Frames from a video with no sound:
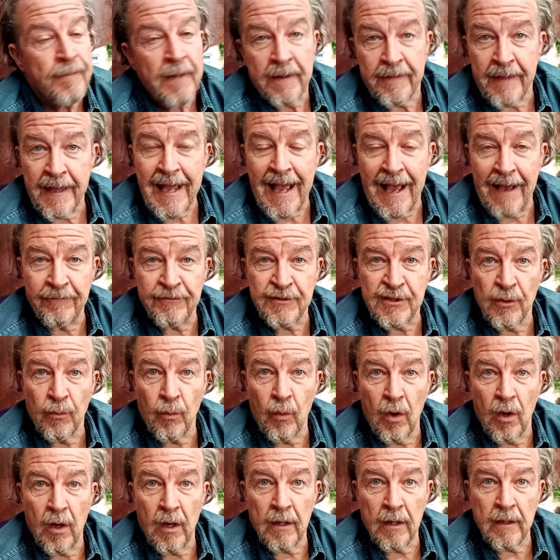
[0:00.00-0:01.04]
They have to
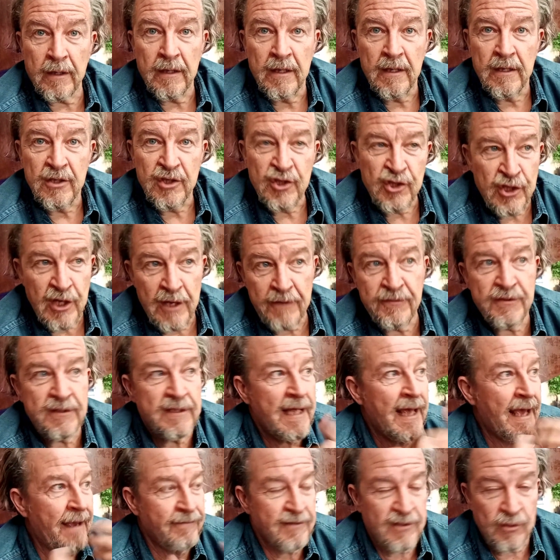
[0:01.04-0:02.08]
work shifts,
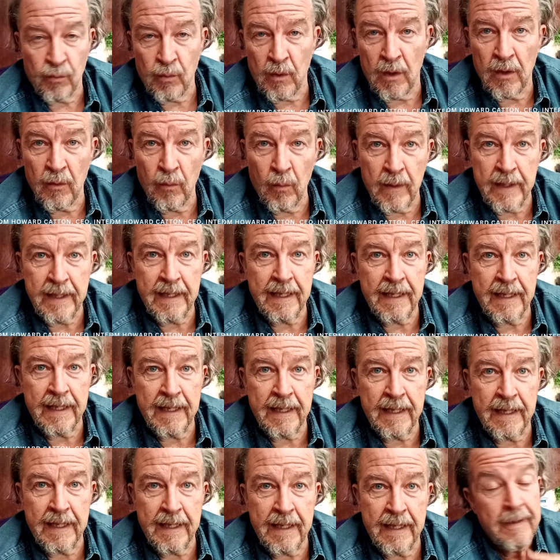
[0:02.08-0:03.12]
they have to work
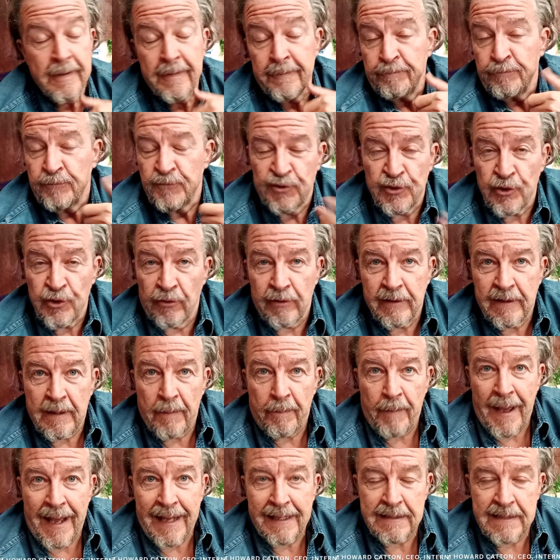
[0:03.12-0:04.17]
weekends. During the
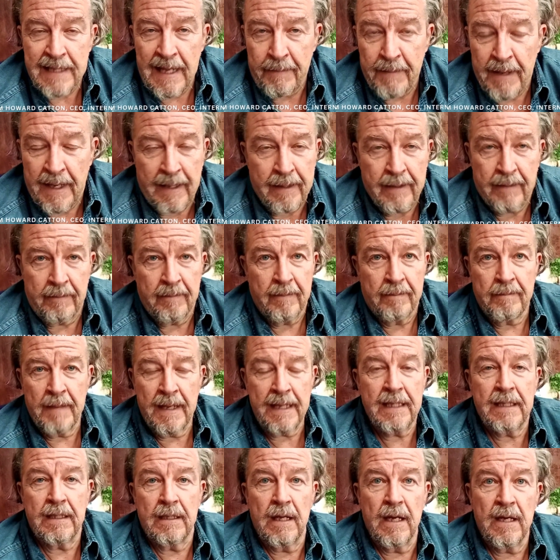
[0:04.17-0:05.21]
pandemic,
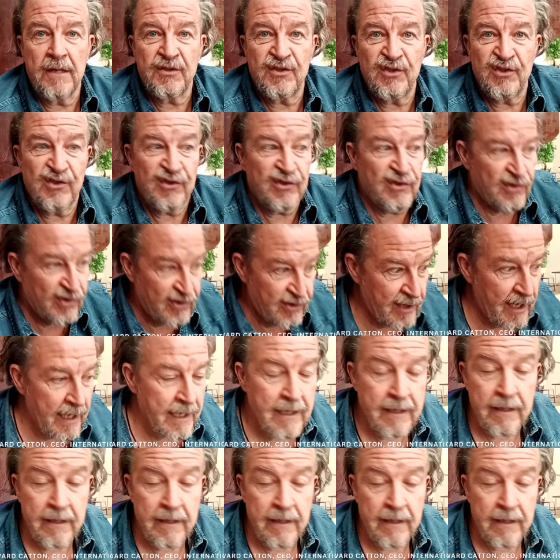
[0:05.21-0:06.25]
many nurses
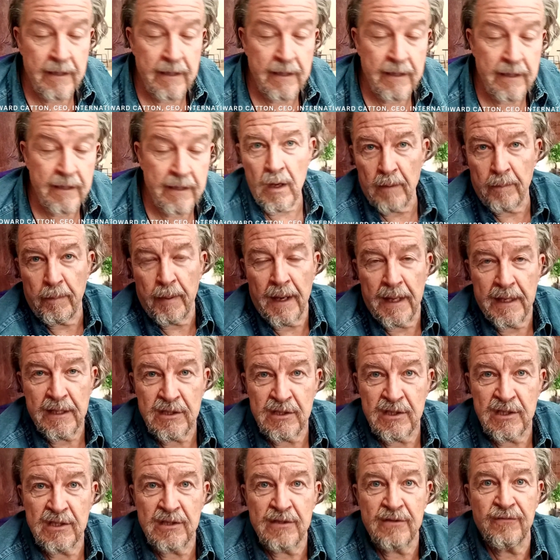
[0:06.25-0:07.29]
stayed at their
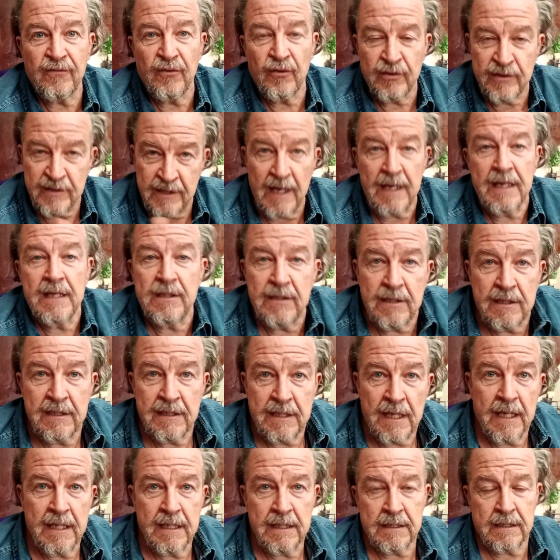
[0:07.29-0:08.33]
workplaces for days and
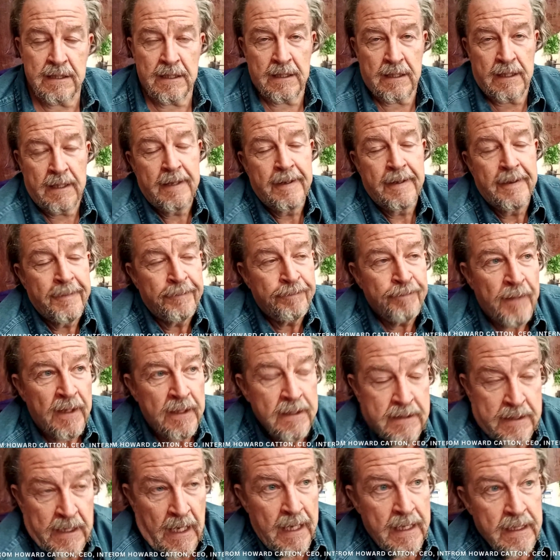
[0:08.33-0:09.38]
days and
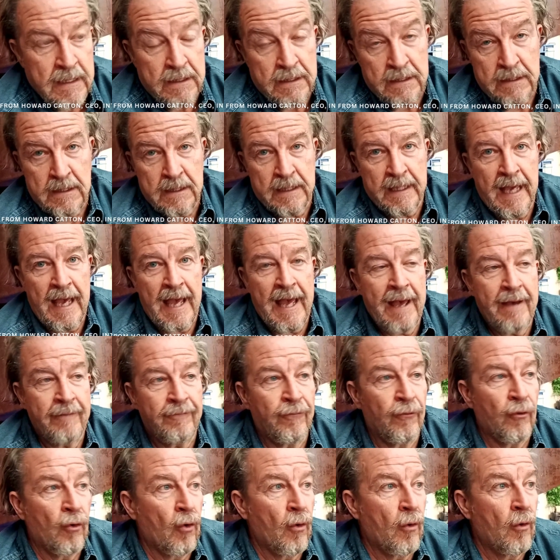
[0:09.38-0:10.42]
days to care
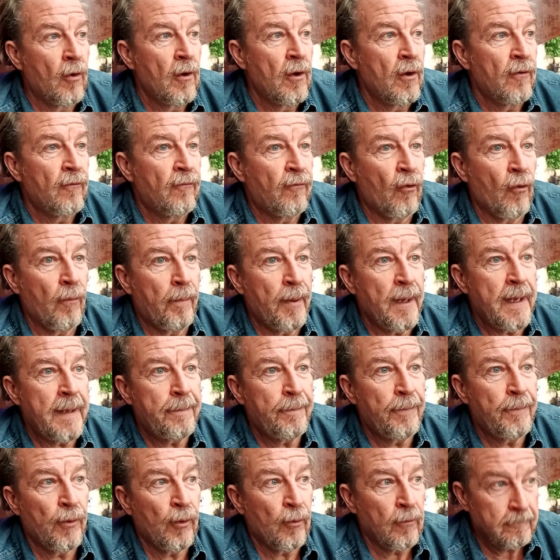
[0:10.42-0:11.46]
for
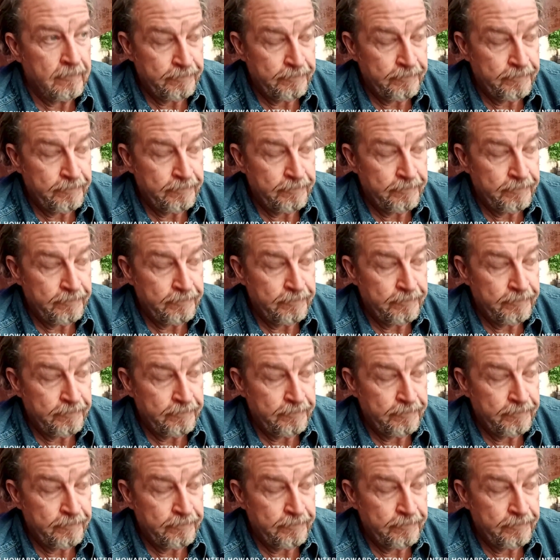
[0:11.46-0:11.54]
people.